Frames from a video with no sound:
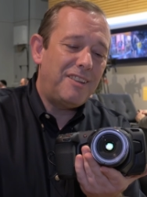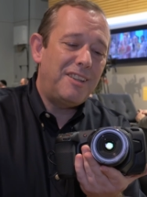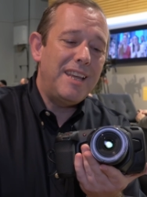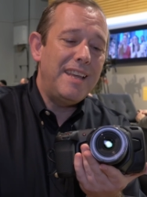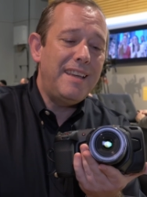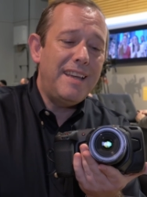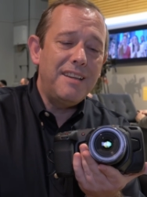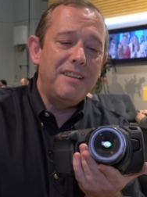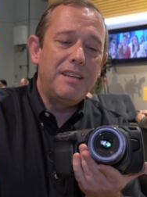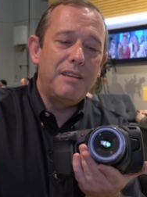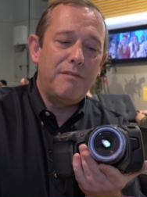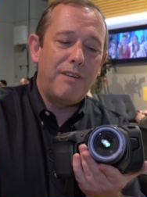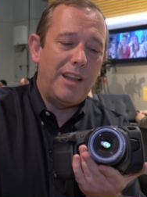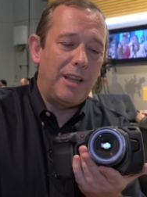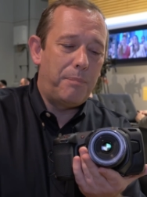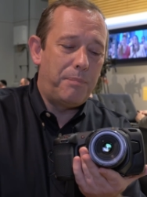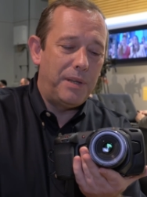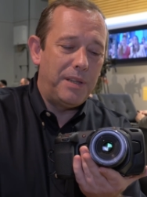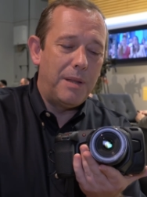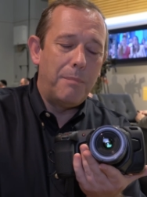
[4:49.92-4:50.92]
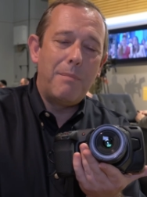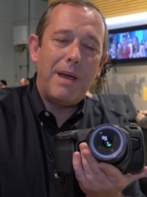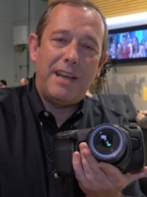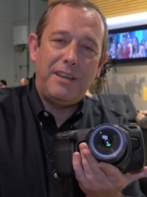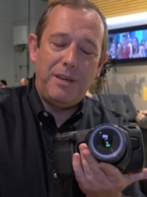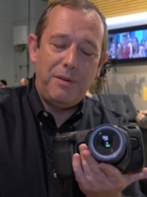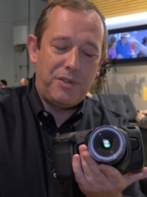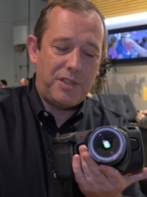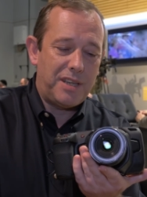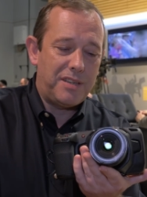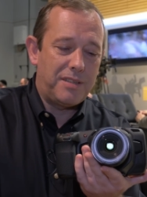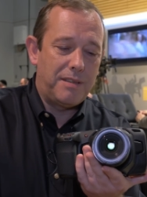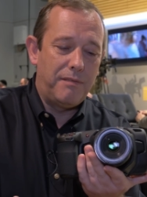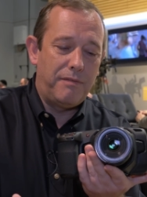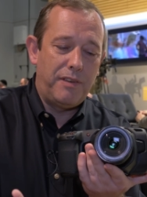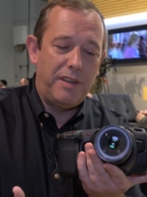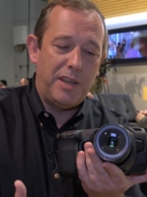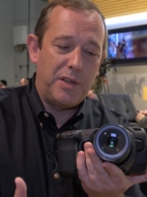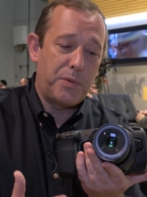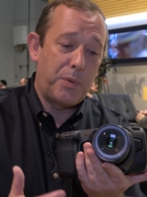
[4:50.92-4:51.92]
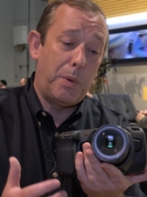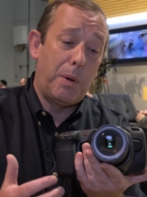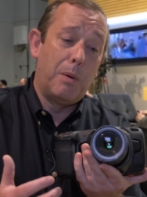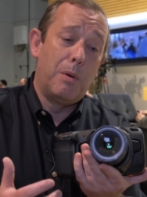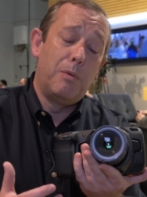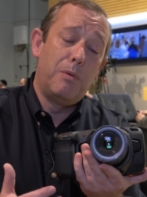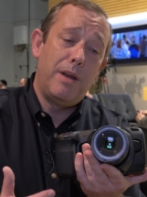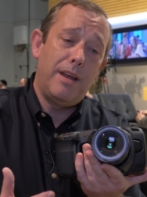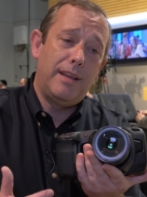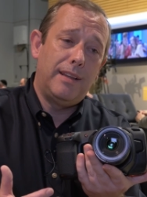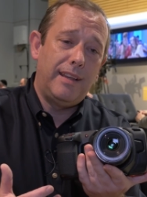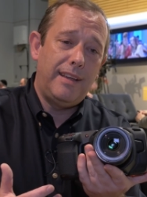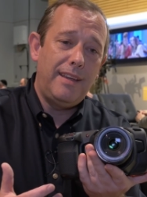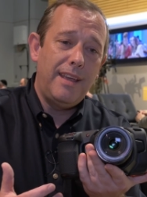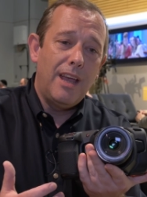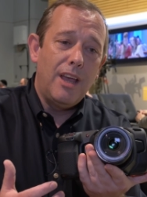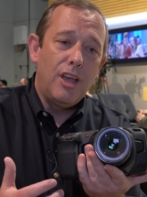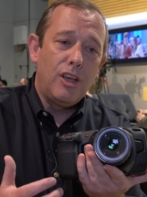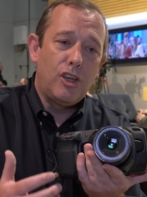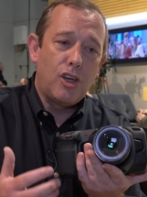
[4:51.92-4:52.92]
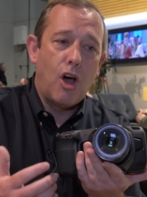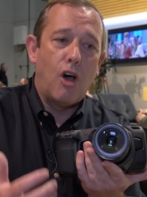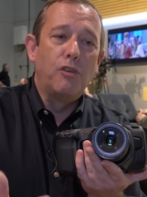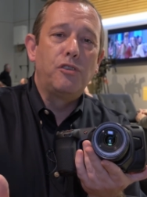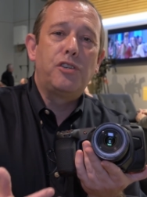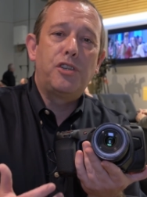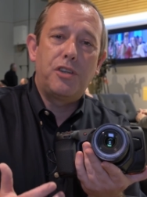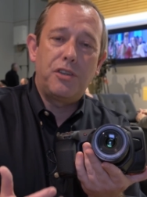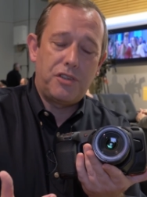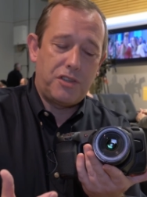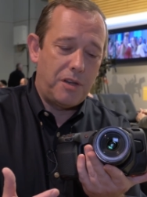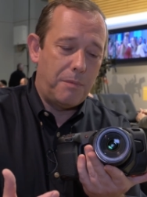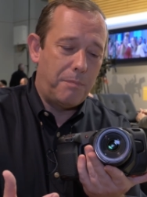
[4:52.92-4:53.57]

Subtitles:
think in developing the menu system for this, we were really conscious